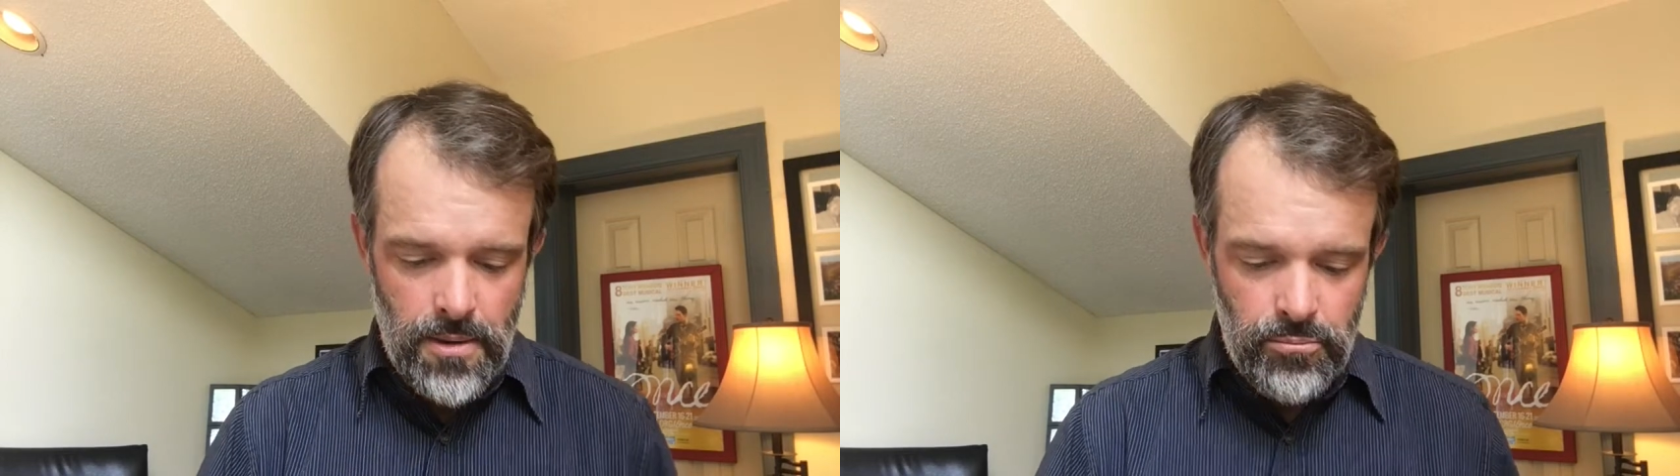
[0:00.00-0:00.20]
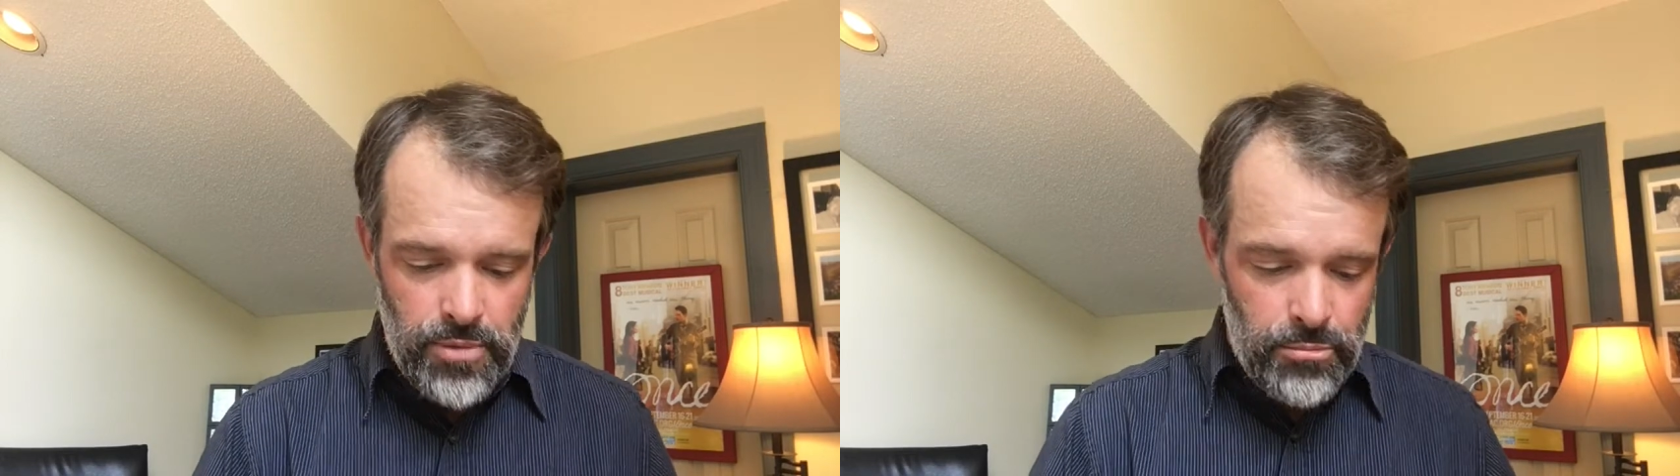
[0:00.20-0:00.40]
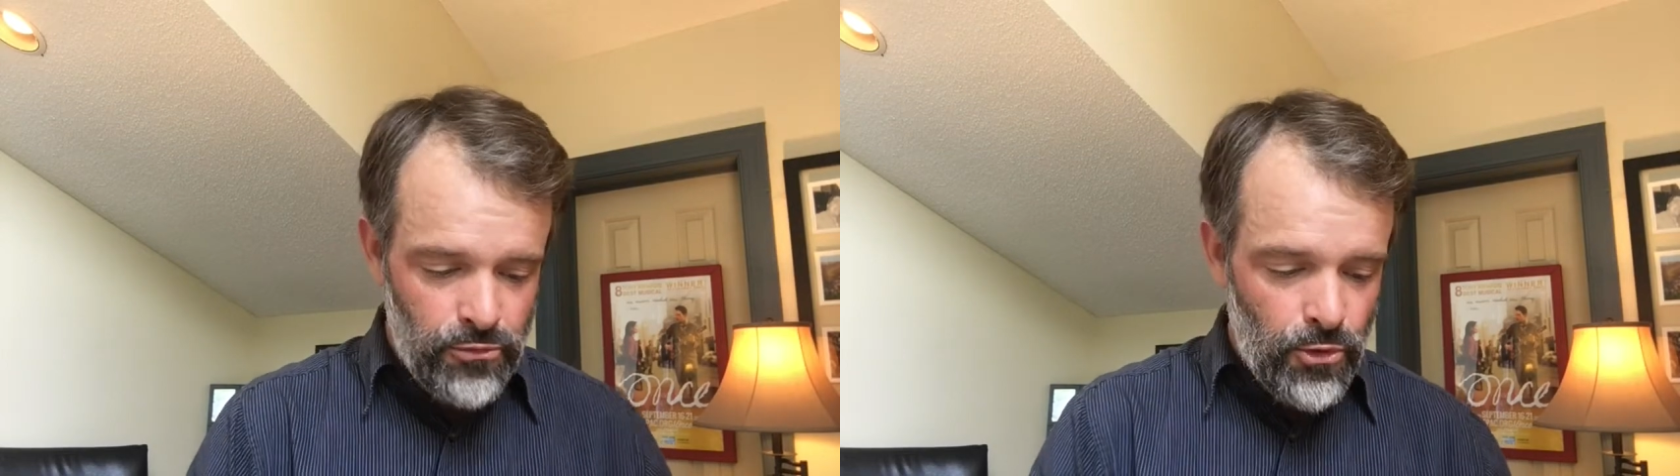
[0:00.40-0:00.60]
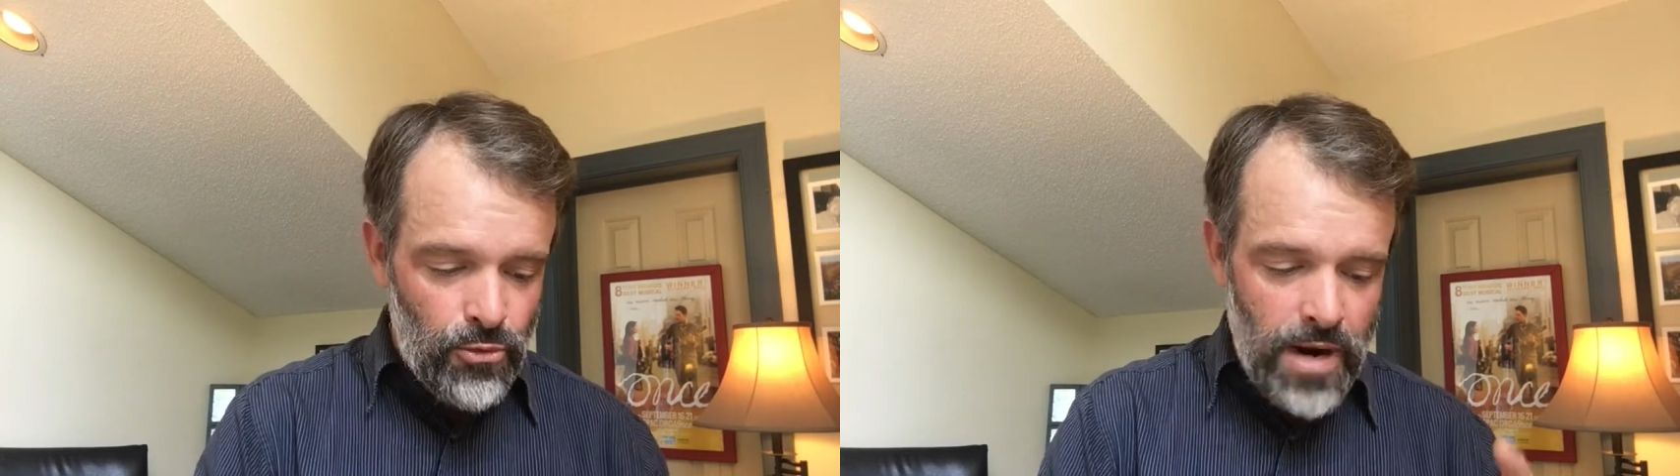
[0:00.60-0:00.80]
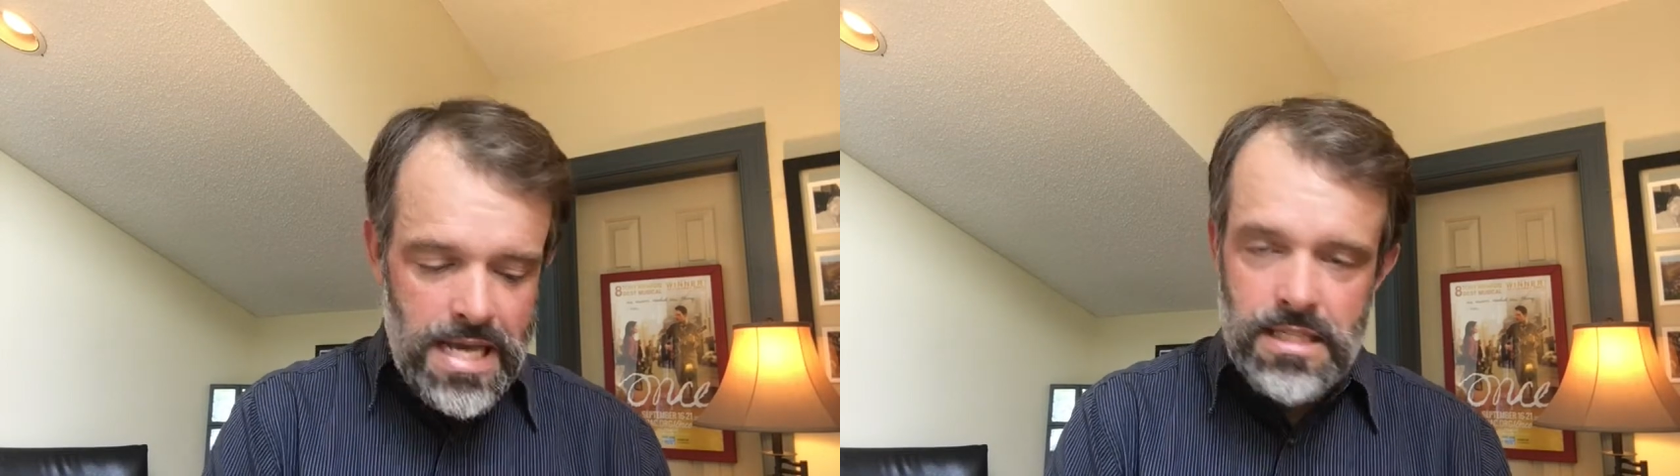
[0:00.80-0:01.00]
But before
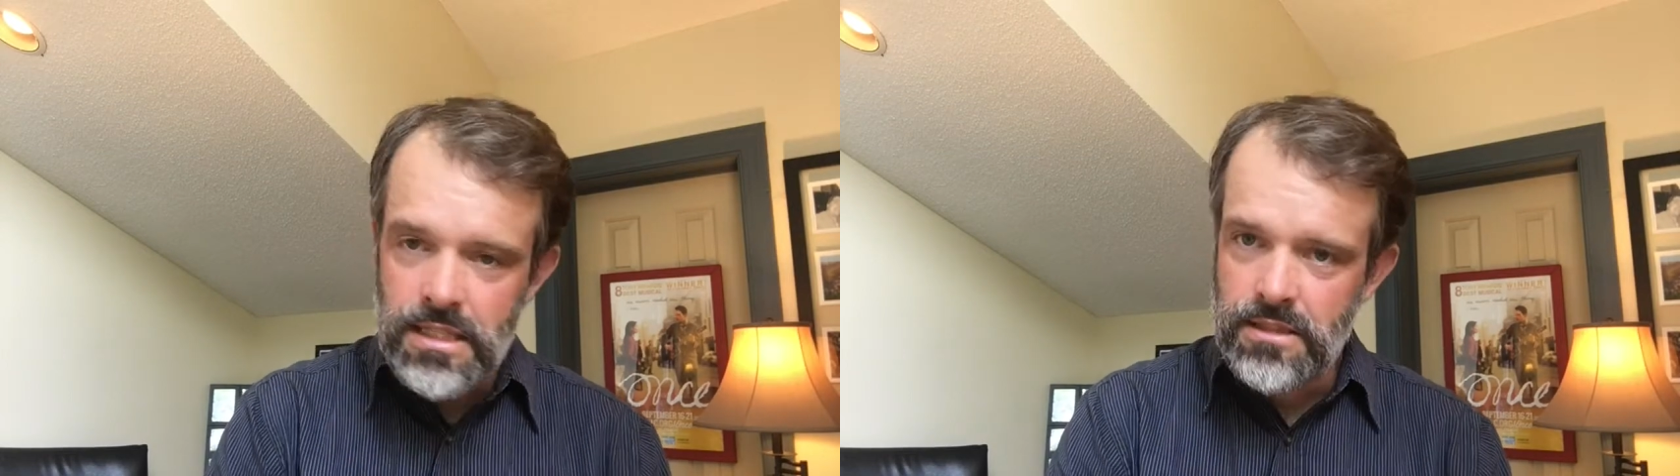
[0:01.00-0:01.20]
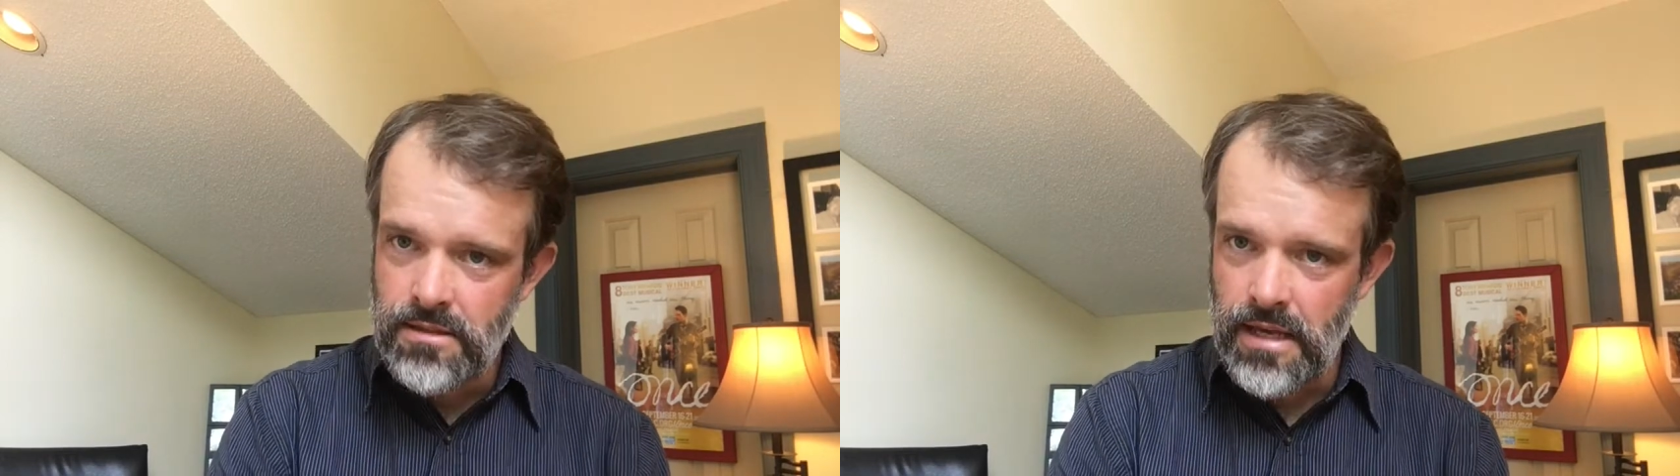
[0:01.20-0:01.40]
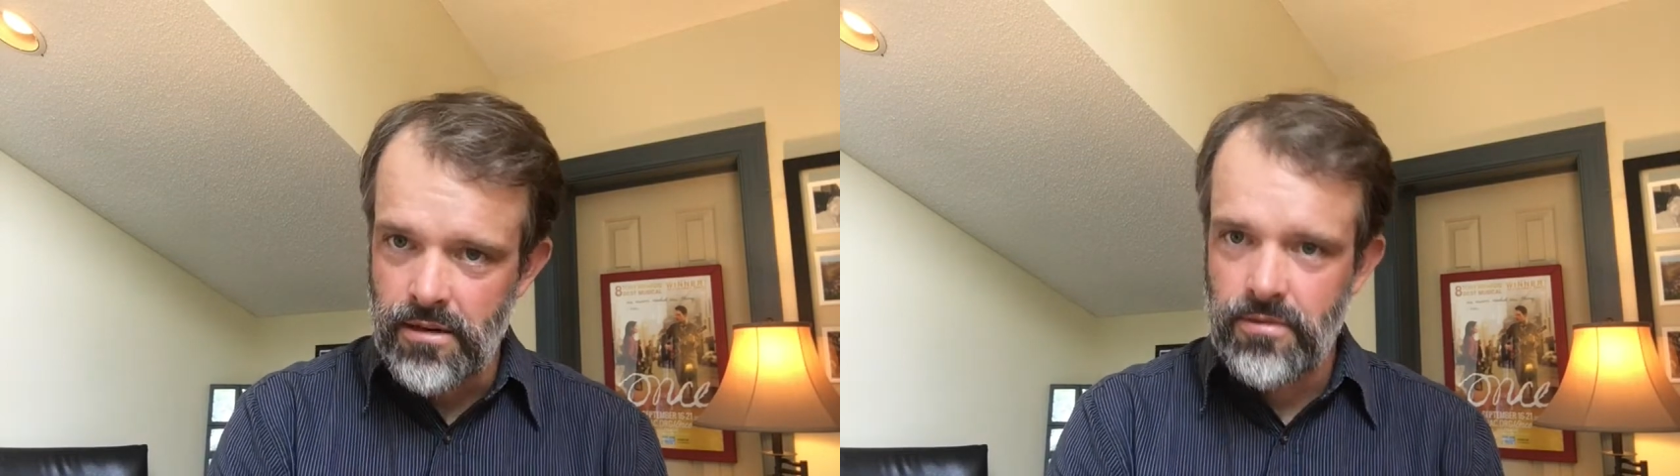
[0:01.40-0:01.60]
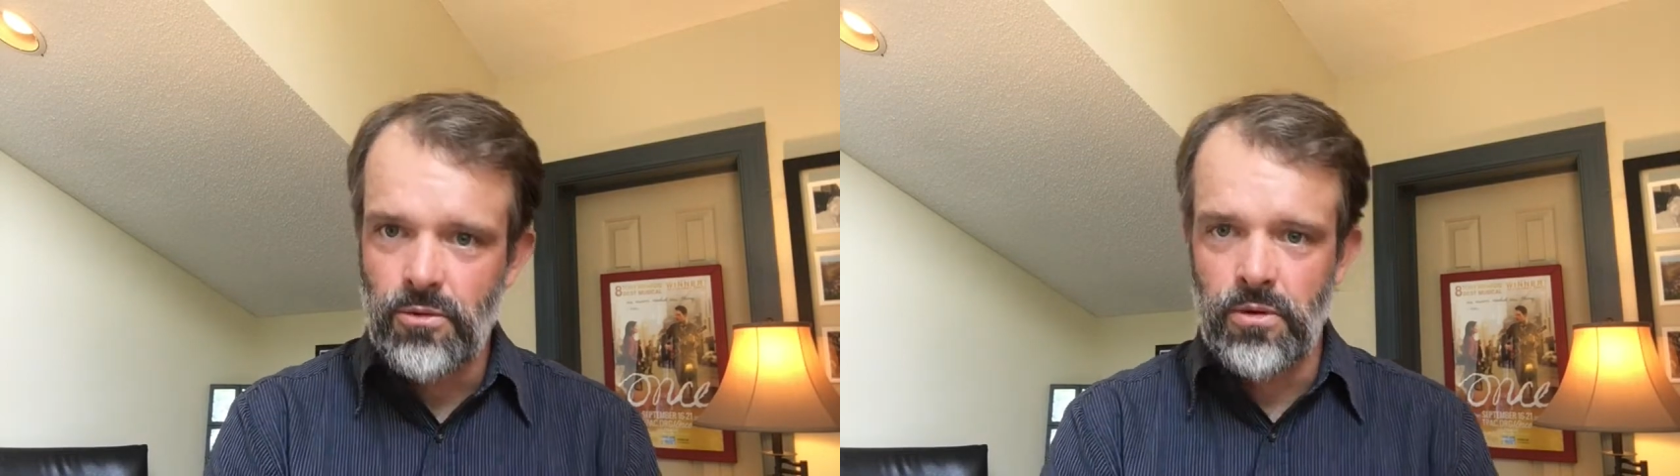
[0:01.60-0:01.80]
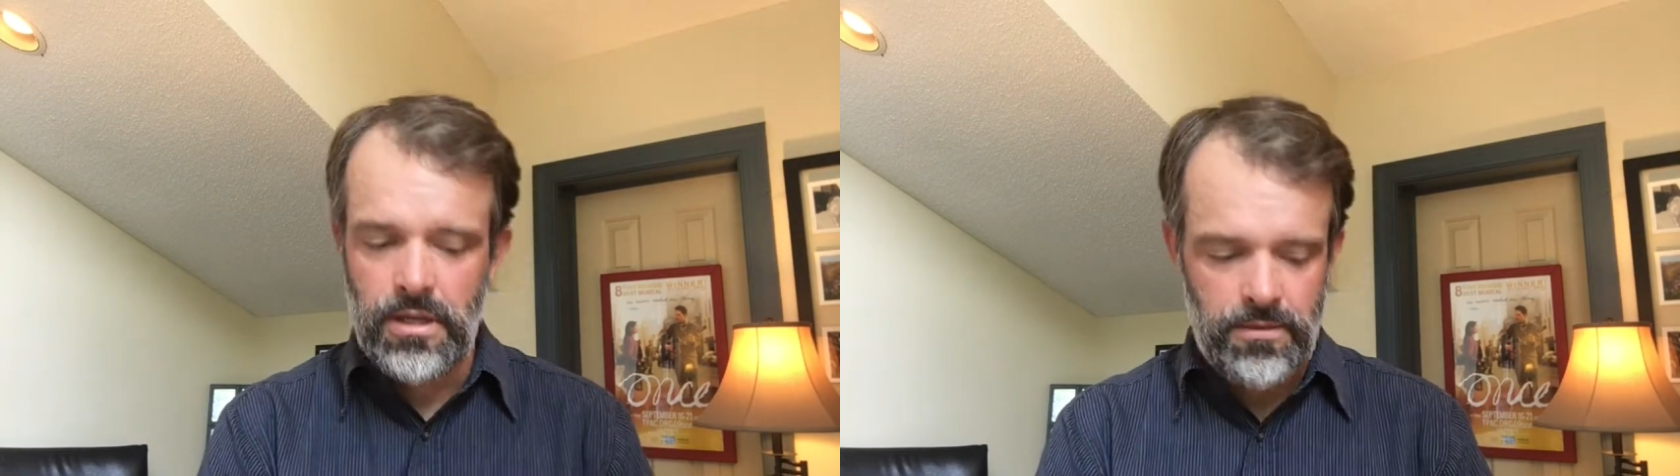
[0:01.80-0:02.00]
rising to that
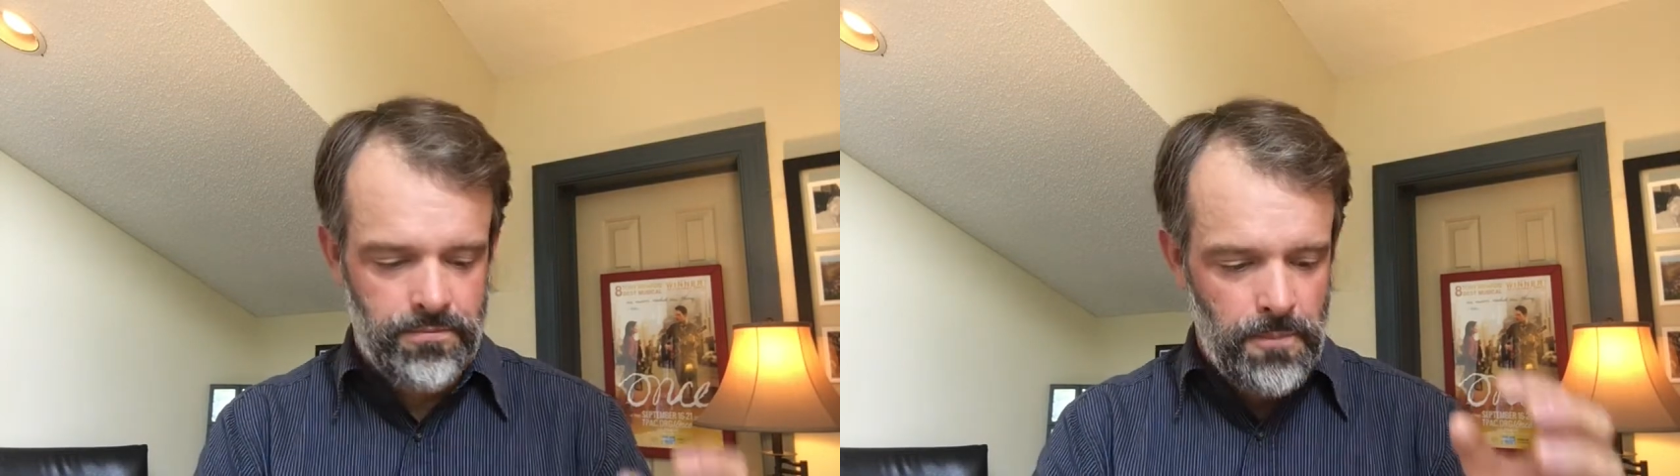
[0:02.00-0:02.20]
authority